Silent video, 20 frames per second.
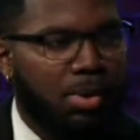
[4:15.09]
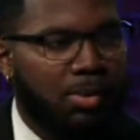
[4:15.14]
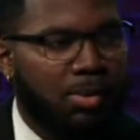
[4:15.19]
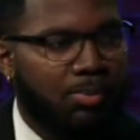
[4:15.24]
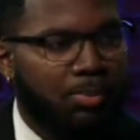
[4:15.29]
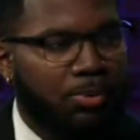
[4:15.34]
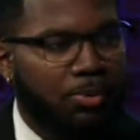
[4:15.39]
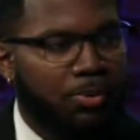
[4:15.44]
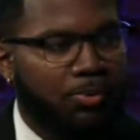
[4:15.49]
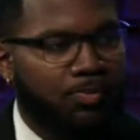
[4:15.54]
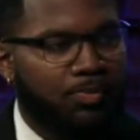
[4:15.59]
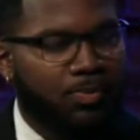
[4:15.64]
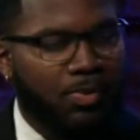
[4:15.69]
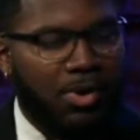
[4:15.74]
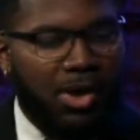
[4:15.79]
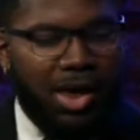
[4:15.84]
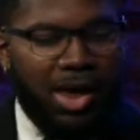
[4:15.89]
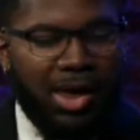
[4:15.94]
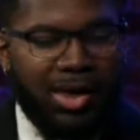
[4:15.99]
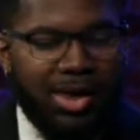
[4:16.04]
people
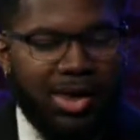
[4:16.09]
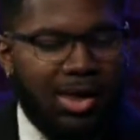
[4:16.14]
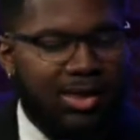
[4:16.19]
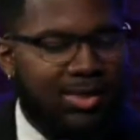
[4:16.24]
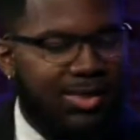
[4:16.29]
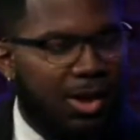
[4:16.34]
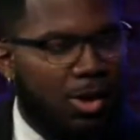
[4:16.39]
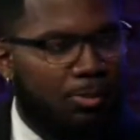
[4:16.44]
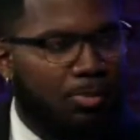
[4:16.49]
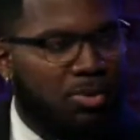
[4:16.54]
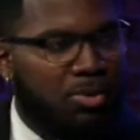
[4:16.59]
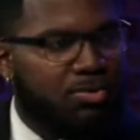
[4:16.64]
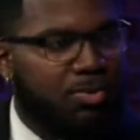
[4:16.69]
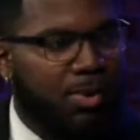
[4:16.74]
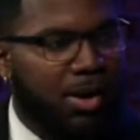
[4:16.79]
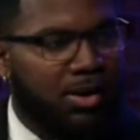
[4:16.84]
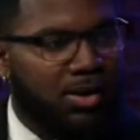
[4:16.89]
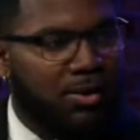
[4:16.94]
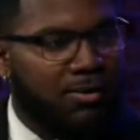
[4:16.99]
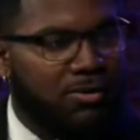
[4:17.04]
and get their
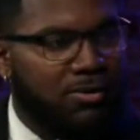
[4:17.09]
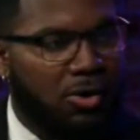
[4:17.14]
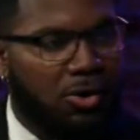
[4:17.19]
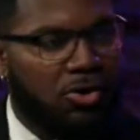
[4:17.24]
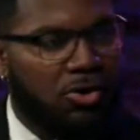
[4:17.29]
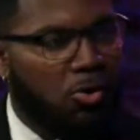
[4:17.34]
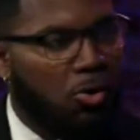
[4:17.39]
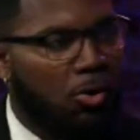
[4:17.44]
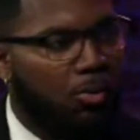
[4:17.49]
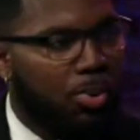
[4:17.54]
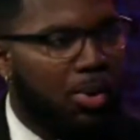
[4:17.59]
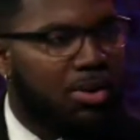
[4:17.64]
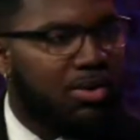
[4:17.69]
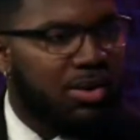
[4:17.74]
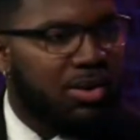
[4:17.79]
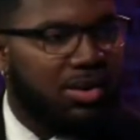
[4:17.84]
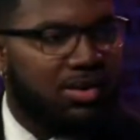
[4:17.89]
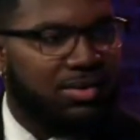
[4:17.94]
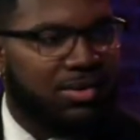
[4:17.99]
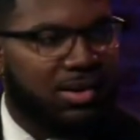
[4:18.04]
perspectives on your
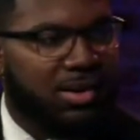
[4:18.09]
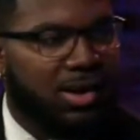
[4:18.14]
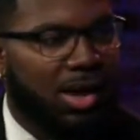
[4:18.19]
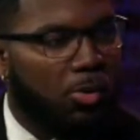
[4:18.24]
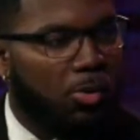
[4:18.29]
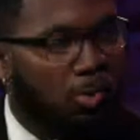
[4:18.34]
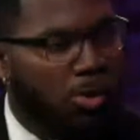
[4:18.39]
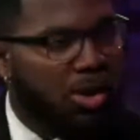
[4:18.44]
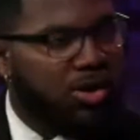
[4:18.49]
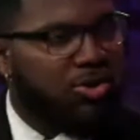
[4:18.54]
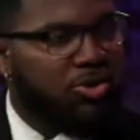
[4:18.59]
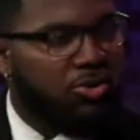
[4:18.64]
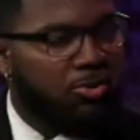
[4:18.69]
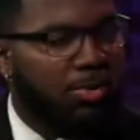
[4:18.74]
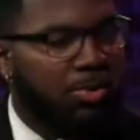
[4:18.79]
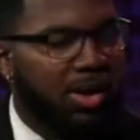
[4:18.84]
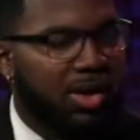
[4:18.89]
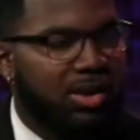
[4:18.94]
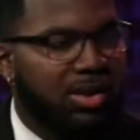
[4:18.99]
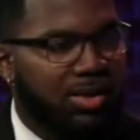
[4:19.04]
presidency and what you
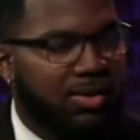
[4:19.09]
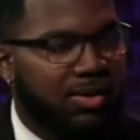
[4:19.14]
mean to this